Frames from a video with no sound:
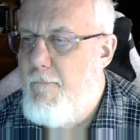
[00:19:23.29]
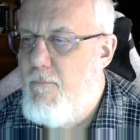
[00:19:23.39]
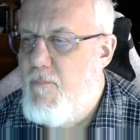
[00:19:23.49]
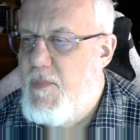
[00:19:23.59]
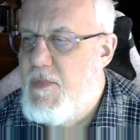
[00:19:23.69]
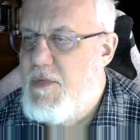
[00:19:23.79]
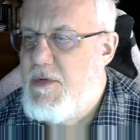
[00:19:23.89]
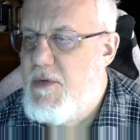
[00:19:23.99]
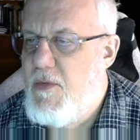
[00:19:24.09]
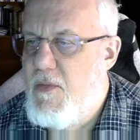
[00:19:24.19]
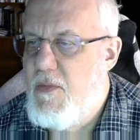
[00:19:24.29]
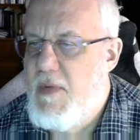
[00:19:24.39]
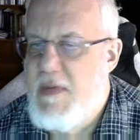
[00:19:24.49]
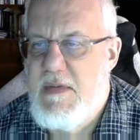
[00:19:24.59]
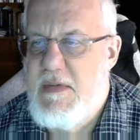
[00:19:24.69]
So let's
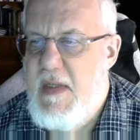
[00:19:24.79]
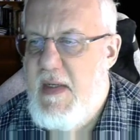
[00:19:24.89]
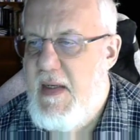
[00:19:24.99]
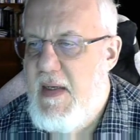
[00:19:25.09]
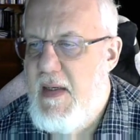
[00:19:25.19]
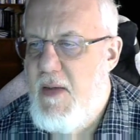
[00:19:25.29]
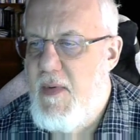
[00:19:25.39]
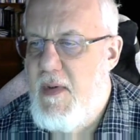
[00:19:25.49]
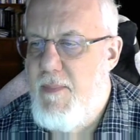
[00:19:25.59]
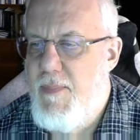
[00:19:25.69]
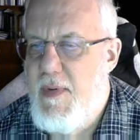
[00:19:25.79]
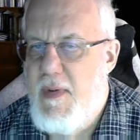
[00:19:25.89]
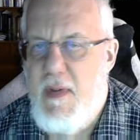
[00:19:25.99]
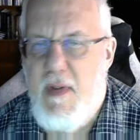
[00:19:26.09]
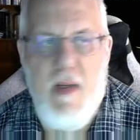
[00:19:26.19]
say we're going to put a
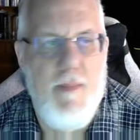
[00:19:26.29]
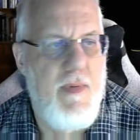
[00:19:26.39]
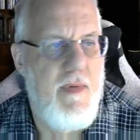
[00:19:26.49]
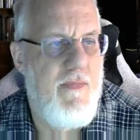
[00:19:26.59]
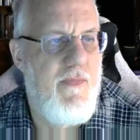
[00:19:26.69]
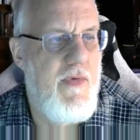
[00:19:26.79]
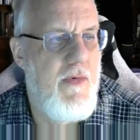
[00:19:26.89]
couple of fuel pumps.